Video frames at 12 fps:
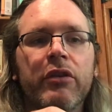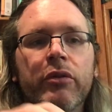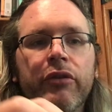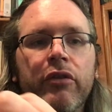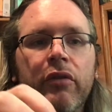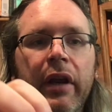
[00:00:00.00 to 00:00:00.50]
or
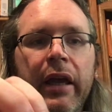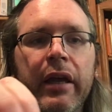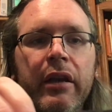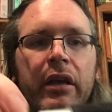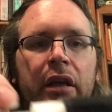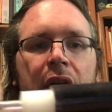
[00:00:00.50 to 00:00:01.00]

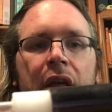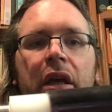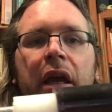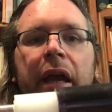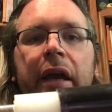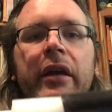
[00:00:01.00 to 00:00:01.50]
saran.
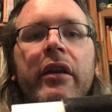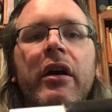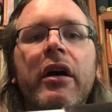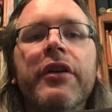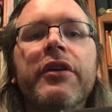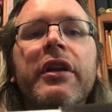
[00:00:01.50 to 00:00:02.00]
And
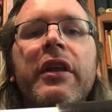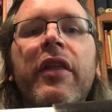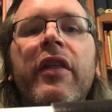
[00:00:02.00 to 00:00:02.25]
underneath